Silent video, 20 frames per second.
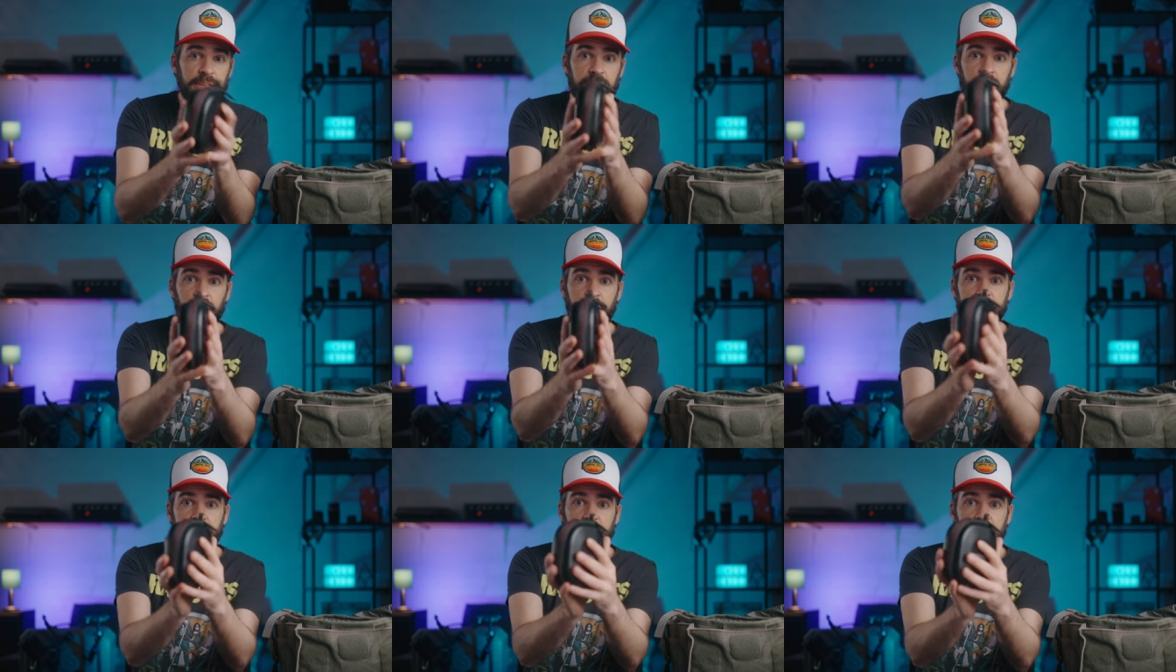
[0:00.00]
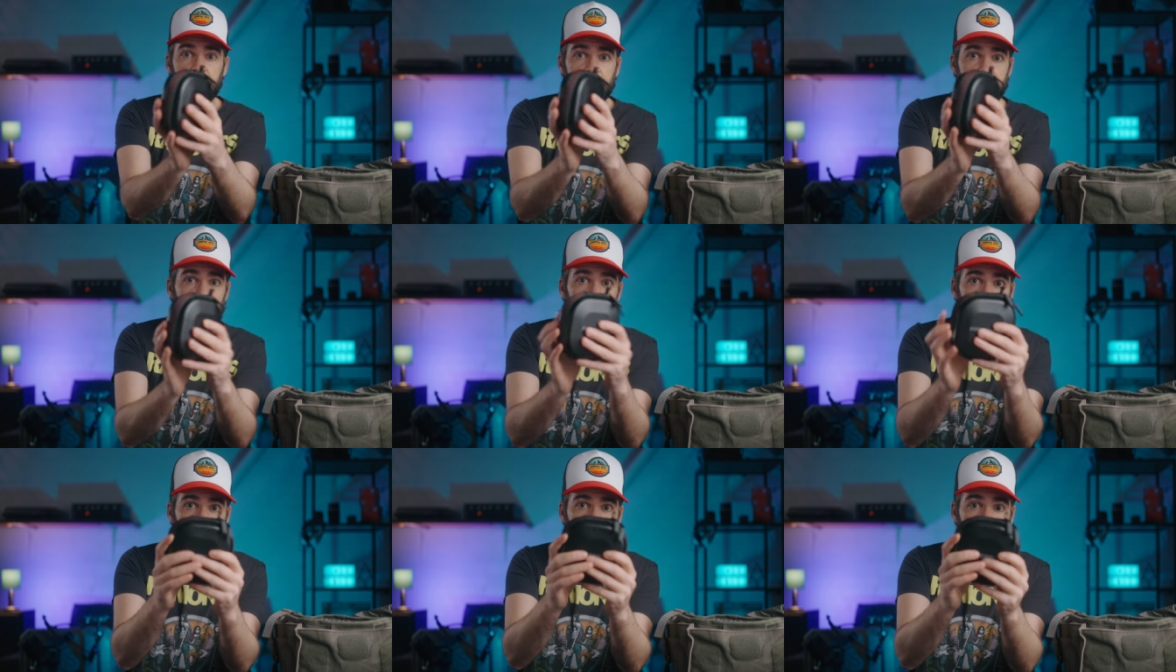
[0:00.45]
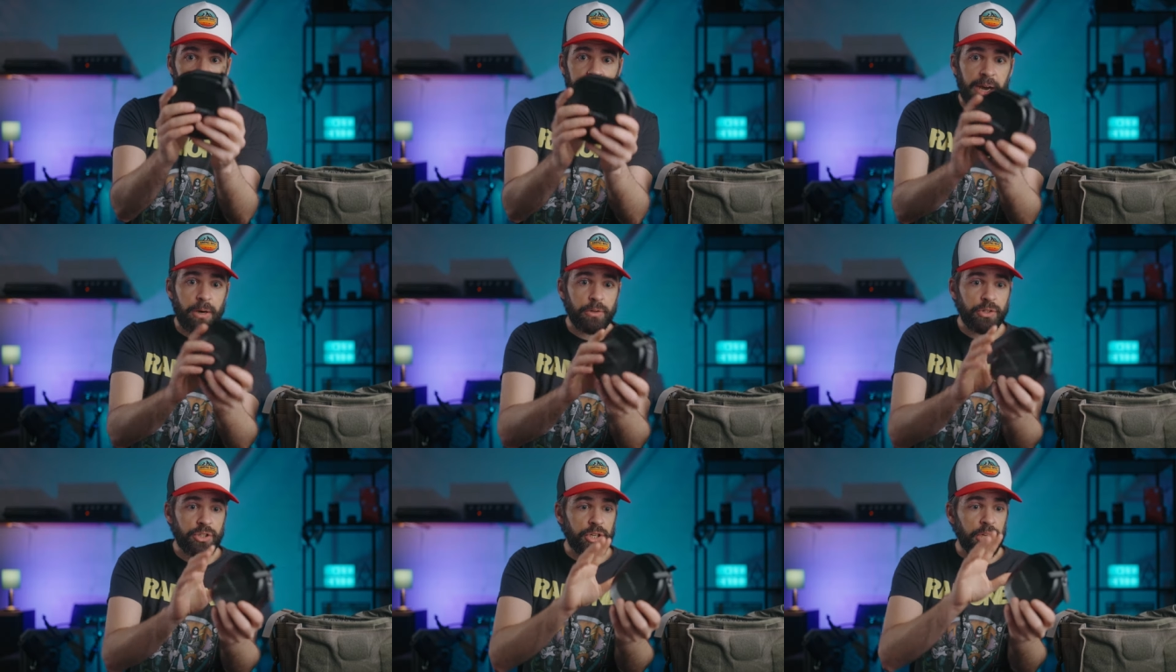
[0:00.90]
It comes in this little
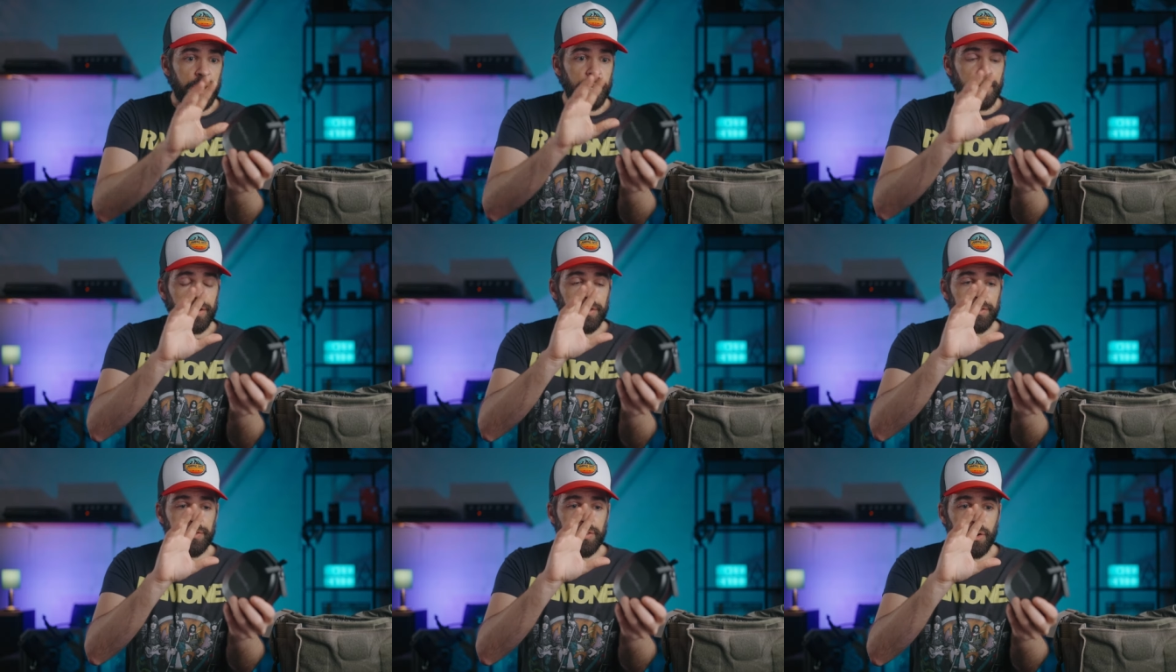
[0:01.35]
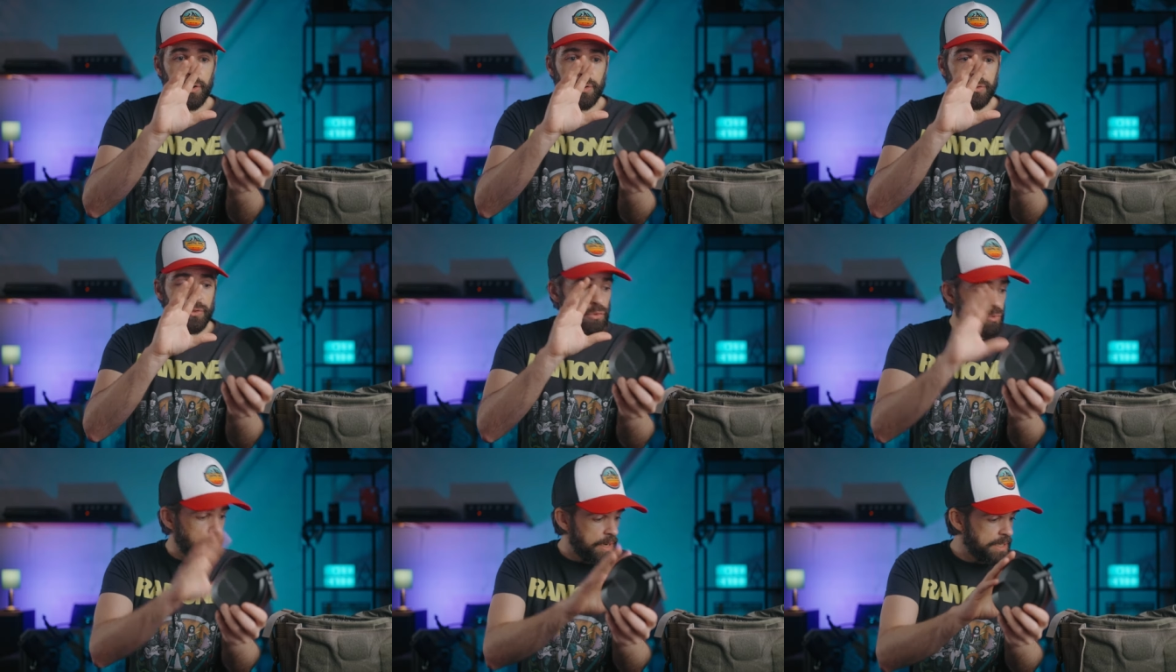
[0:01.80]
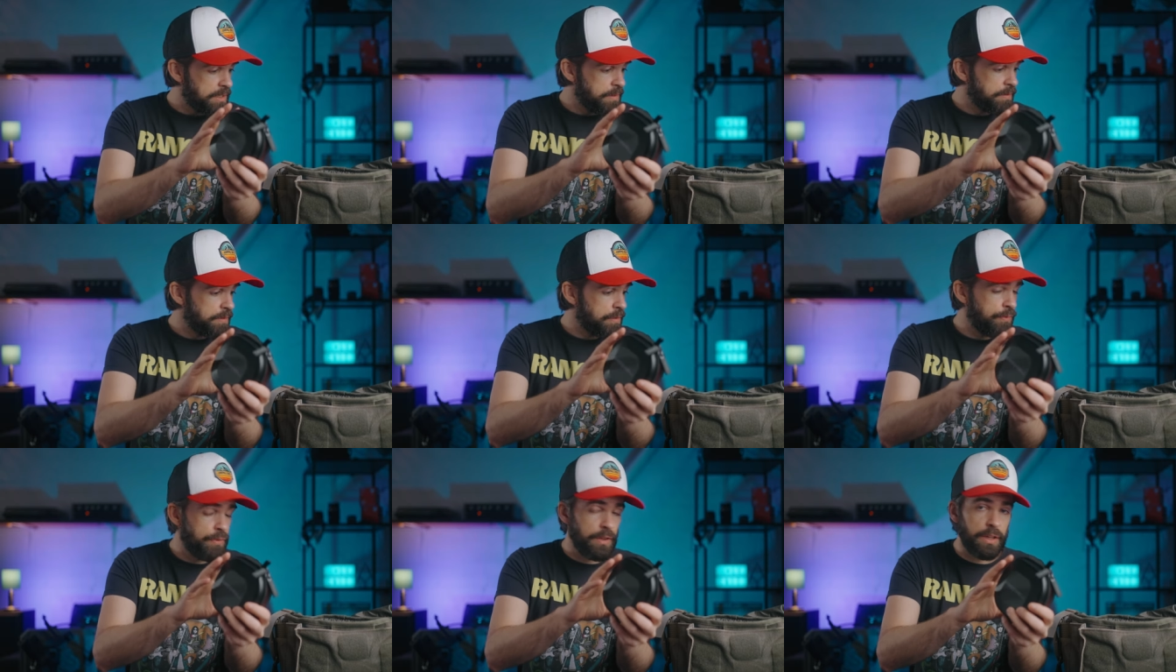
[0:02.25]
pouch. So the rest
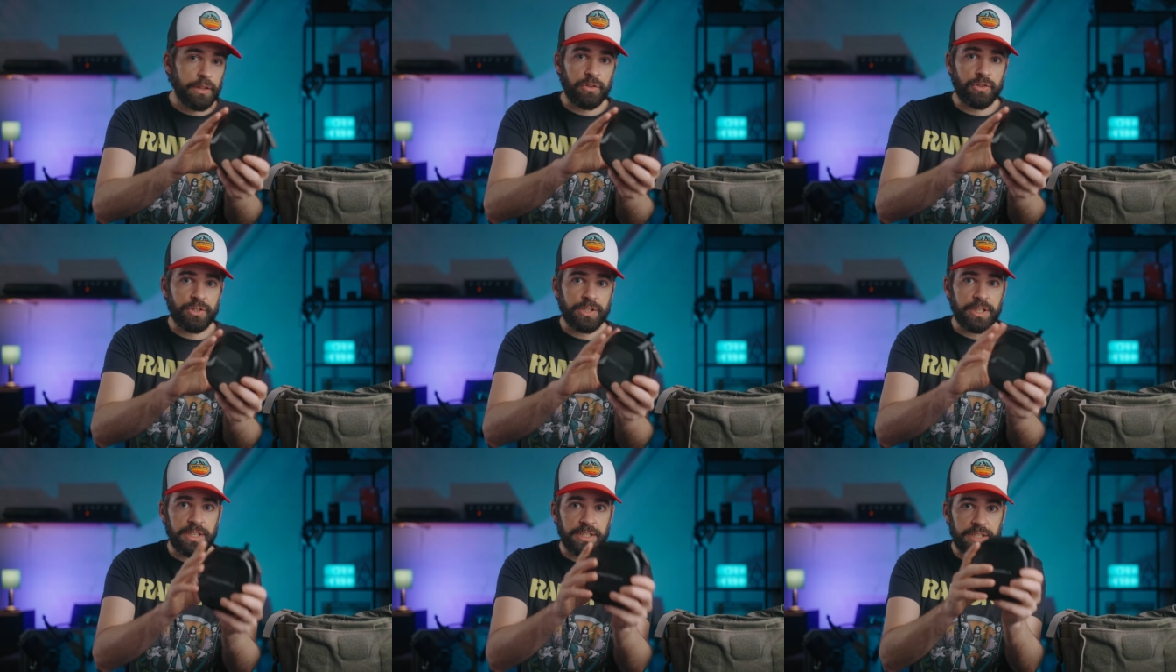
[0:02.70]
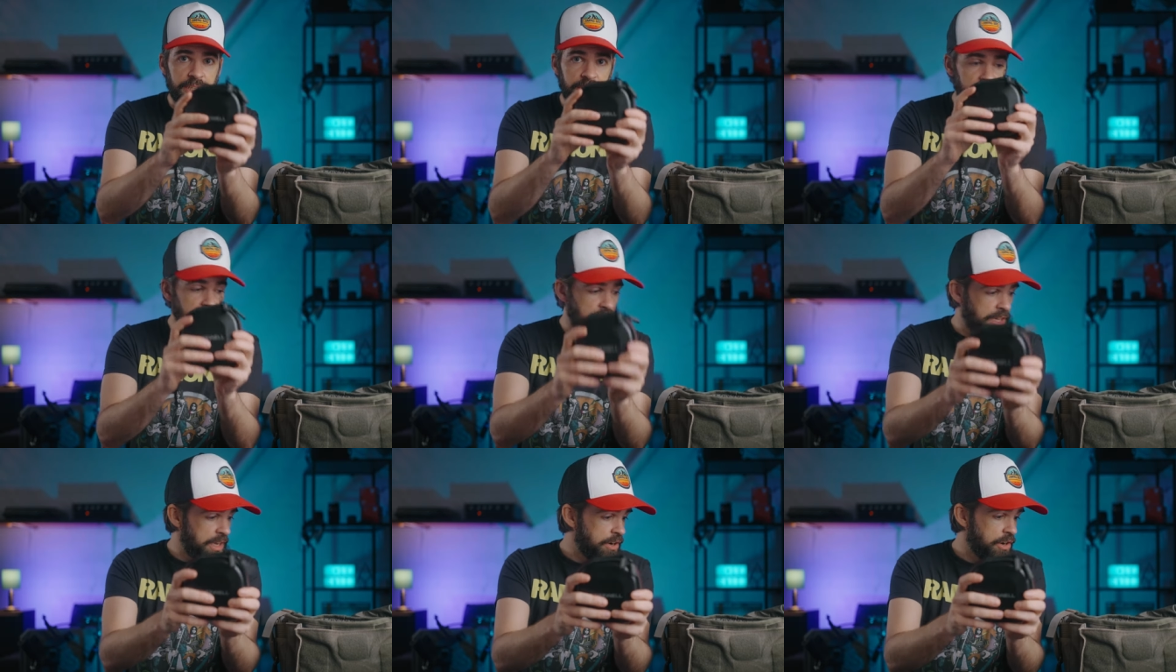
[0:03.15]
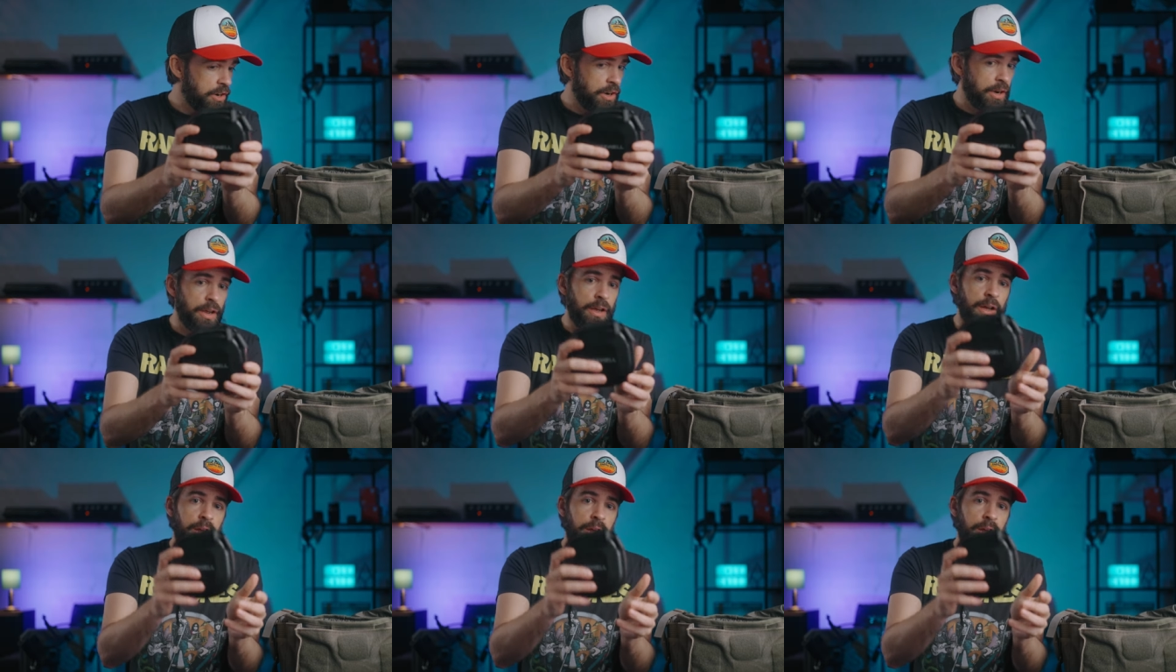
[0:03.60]
of the filters is in here.